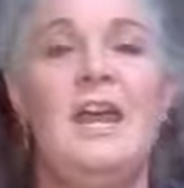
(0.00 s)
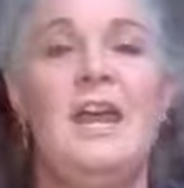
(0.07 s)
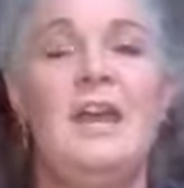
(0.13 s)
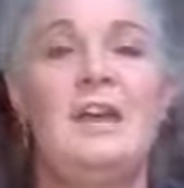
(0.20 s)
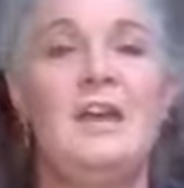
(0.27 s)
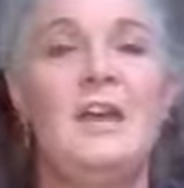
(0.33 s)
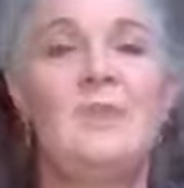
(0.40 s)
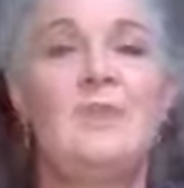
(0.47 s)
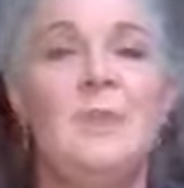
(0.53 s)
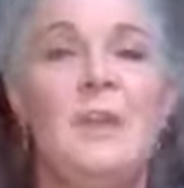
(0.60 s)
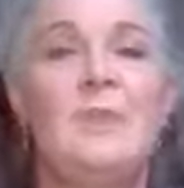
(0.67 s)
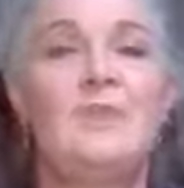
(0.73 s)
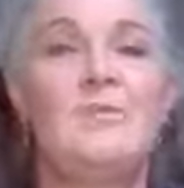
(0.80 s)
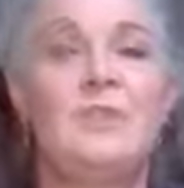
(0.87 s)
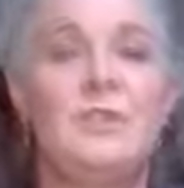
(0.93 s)
and be
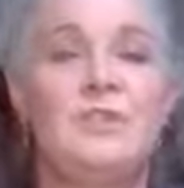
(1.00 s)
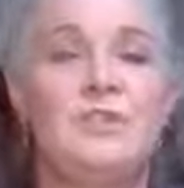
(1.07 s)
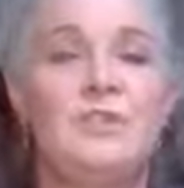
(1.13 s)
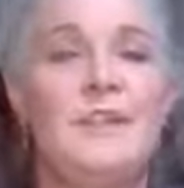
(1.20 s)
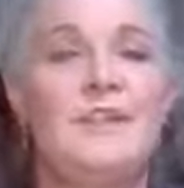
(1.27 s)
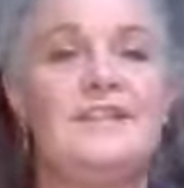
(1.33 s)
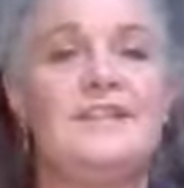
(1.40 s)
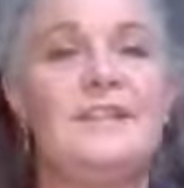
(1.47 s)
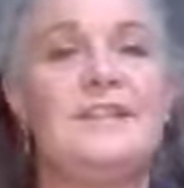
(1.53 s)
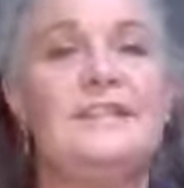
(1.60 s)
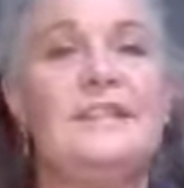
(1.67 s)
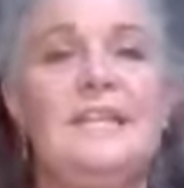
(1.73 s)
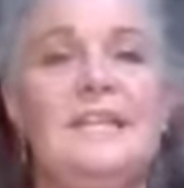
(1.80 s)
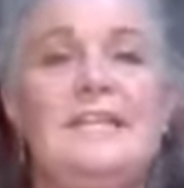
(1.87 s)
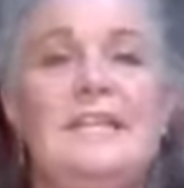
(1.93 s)
able to trust
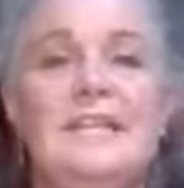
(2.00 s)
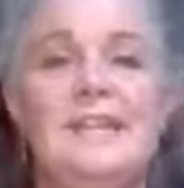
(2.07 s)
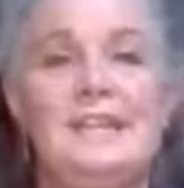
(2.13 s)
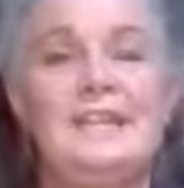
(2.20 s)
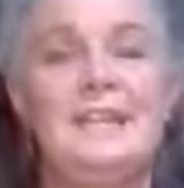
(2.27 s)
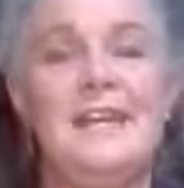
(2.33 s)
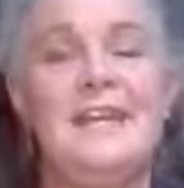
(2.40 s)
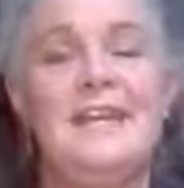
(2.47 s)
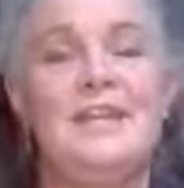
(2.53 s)
and lean in